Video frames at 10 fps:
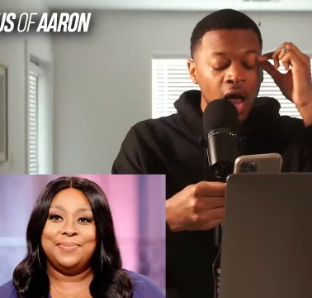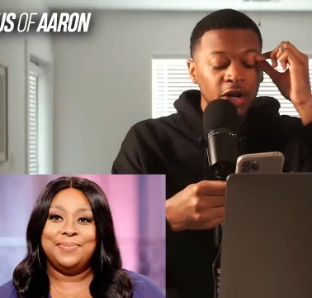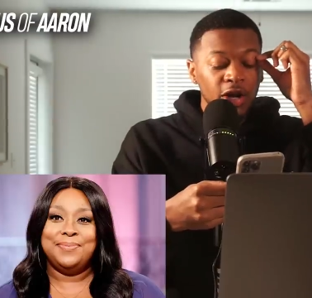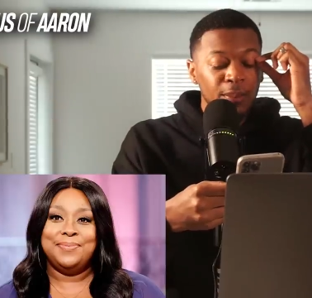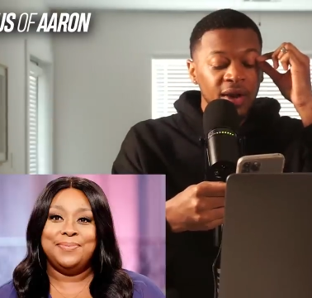
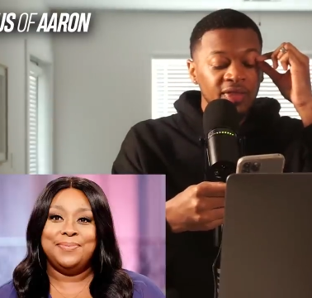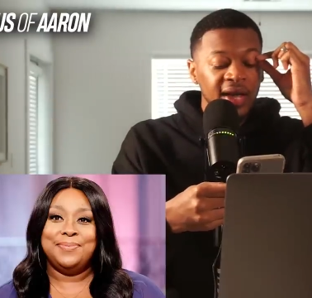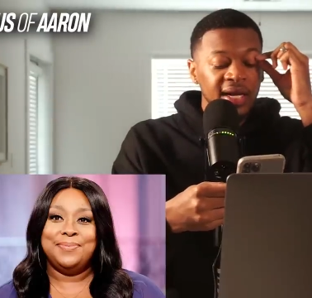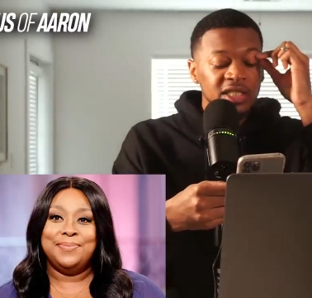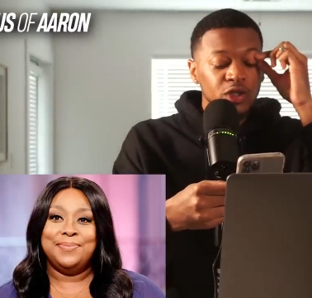Speaker 1: Your birthday
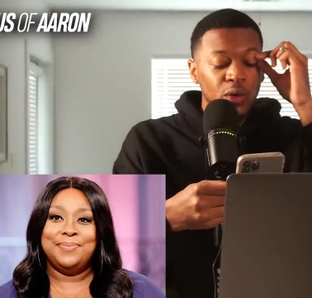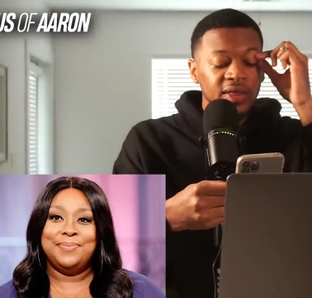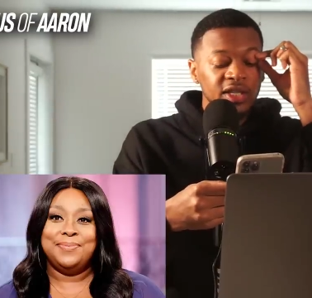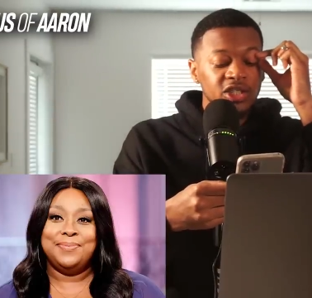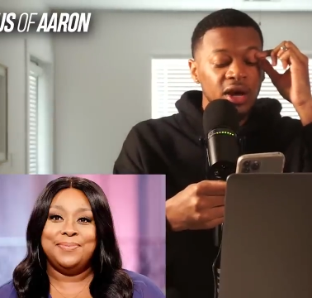is
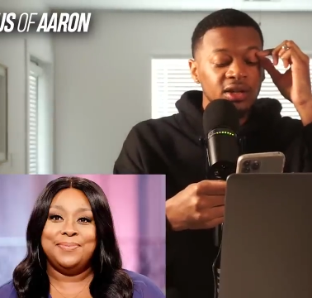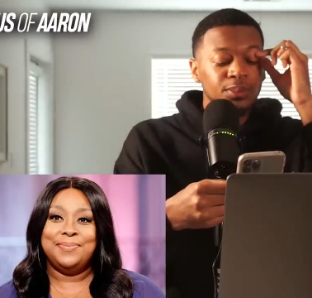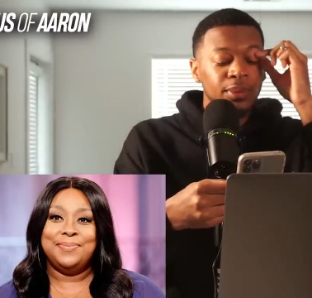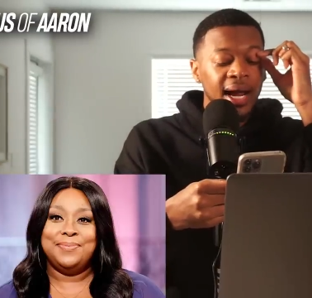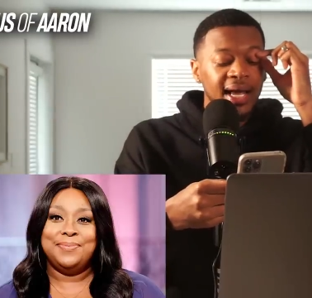during the show's
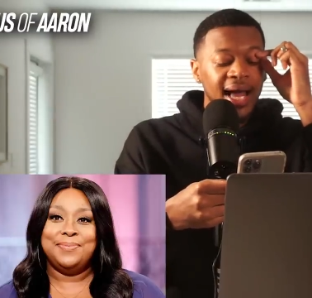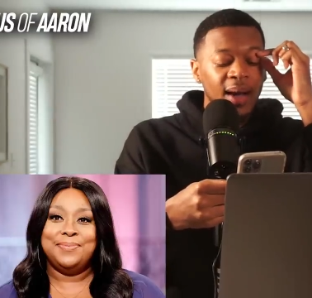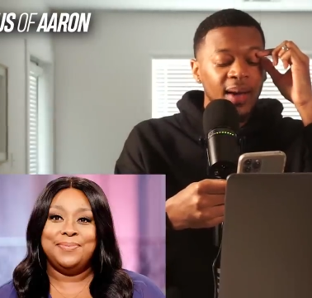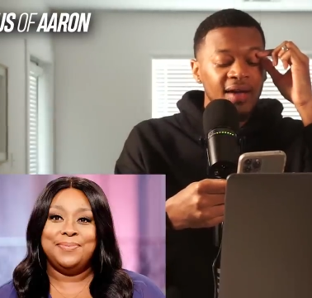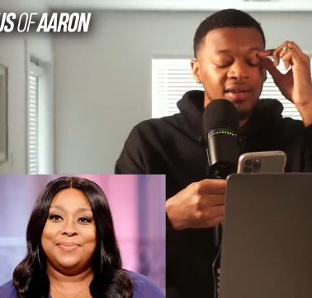break.
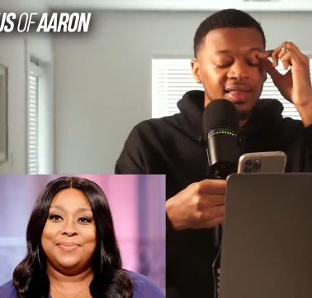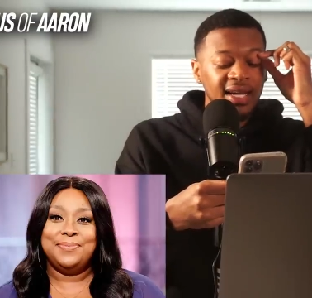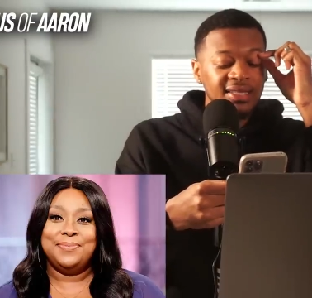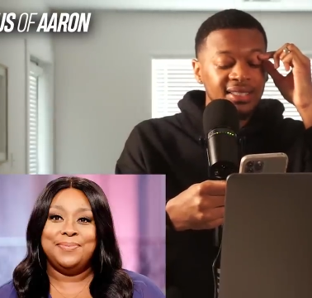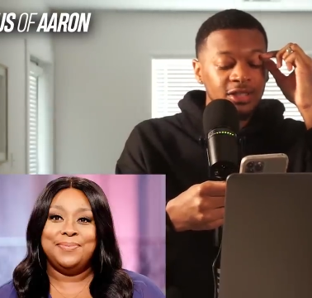However,
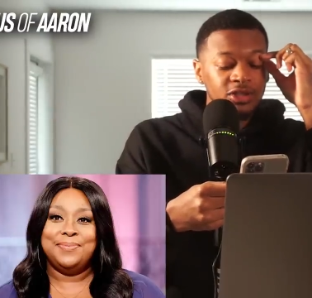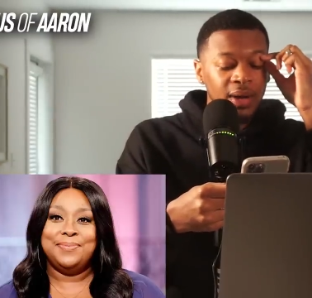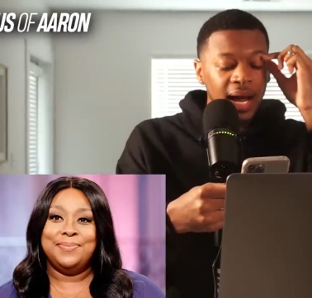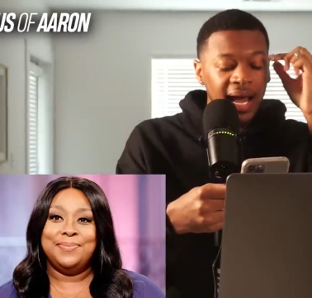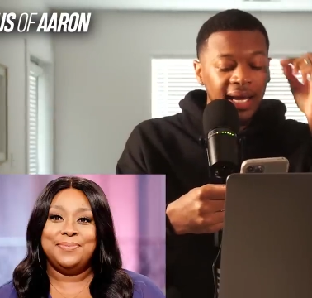they still
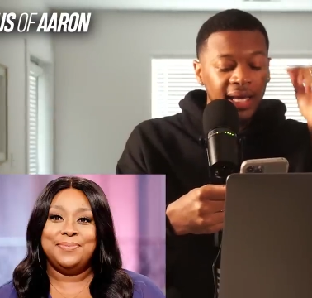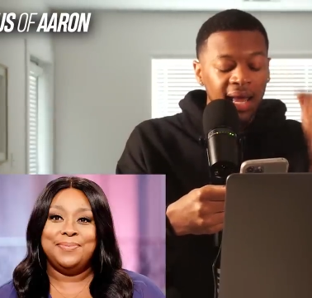tried.